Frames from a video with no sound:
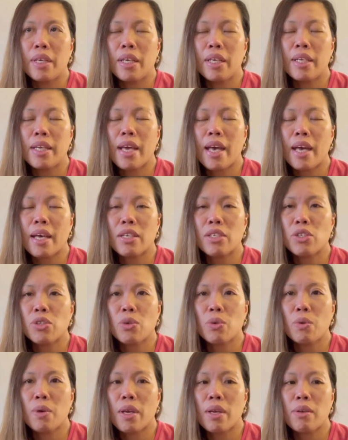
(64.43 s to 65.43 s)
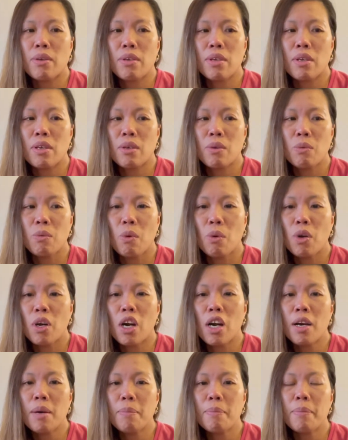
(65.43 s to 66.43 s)
yeah so I woke
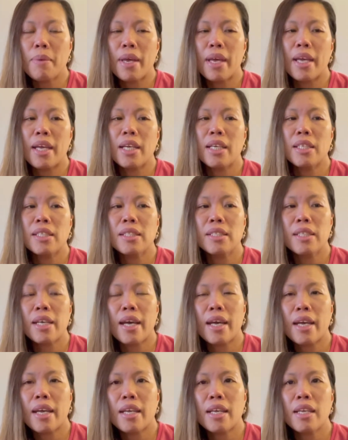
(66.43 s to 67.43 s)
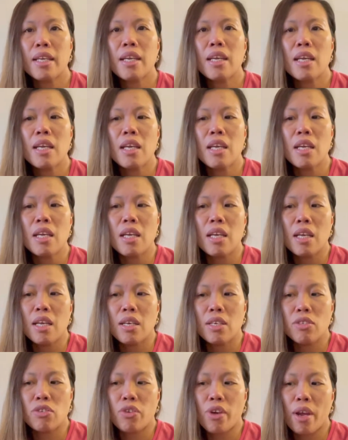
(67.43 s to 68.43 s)
up and I
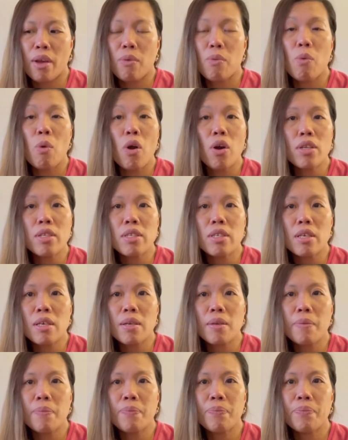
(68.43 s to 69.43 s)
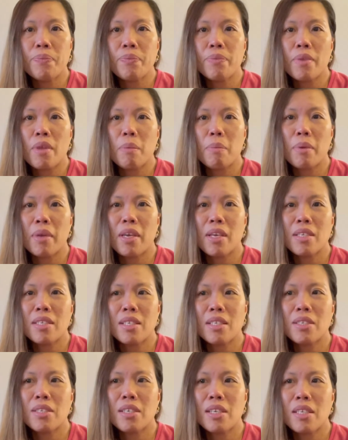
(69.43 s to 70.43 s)
drank water because
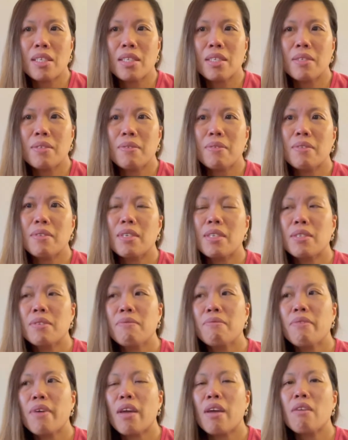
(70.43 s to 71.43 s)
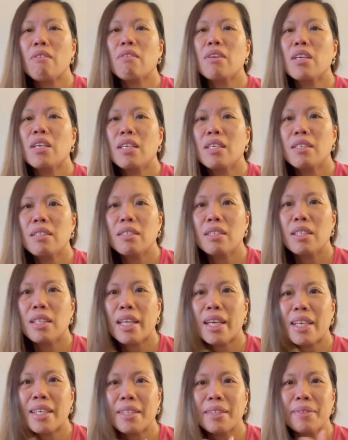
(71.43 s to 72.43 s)
it's it's it's very
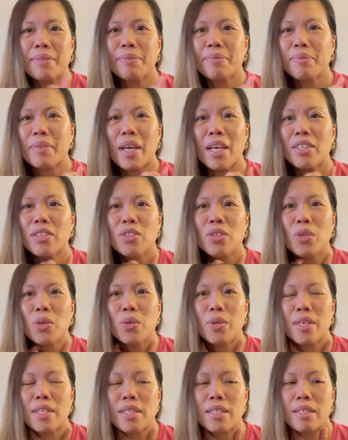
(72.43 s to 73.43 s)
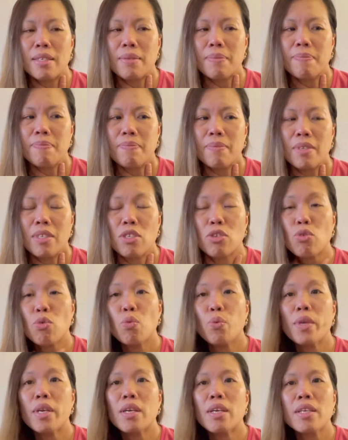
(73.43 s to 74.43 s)
like I don't know it's it's so
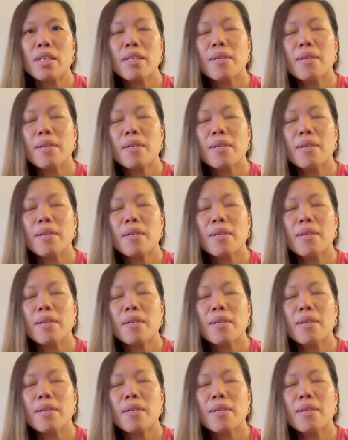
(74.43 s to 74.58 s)
weird